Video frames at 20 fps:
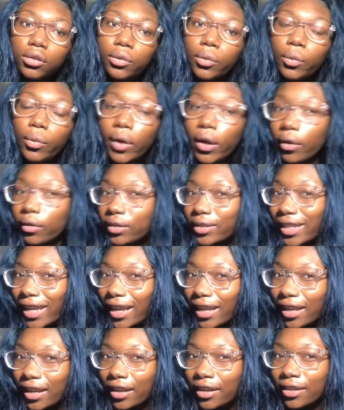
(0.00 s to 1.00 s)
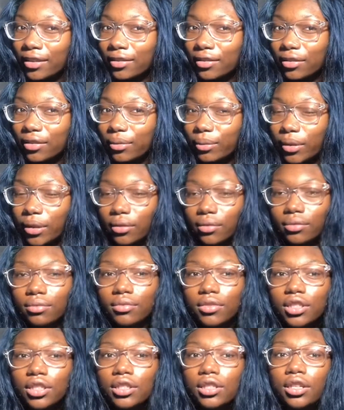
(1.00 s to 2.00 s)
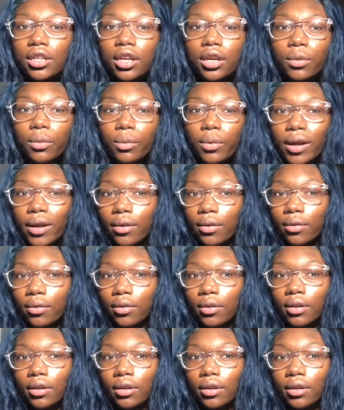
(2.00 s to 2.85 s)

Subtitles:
well taken. Well, she took it well.